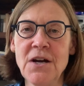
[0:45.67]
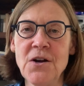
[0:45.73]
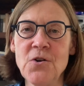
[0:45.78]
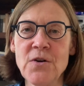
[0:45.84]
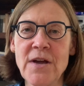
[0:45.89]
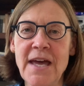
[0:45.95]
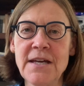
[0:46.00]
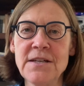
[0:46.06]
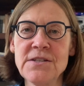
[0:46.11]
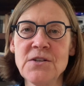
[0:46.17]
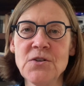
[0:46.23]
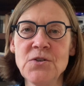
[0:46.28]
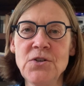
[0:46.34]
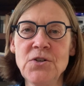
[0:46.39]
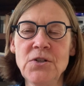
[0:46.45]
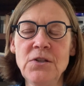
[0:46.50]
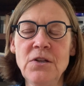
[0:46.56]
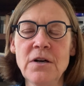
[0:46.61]
Okay, so
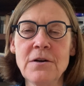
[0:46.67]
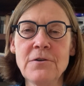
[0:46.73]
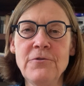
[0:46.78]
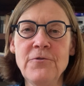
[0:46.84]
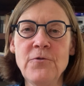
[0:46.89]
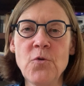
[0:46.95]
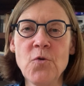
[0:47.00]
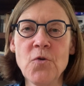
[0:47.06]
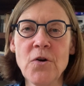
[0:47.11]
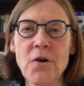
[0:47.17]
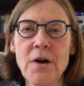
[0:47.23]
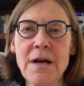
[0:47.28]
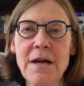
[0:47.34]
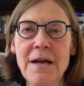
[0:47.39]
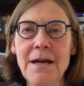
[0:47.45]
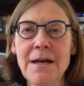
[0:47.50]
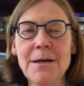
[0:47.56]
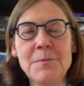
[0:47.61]
you'll look for,
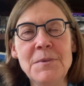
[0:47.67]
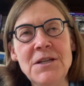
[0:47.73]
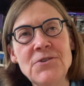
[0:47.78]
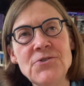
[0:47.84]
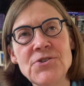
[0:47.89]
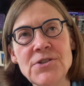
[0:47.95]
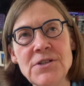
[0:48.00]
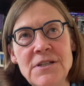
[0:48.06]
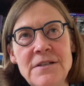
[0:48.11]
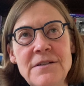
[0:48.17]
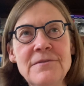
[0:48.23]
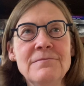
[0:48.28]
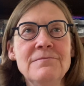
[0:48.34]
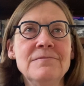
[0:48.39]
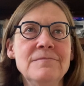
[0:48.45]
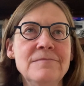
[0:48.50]
you should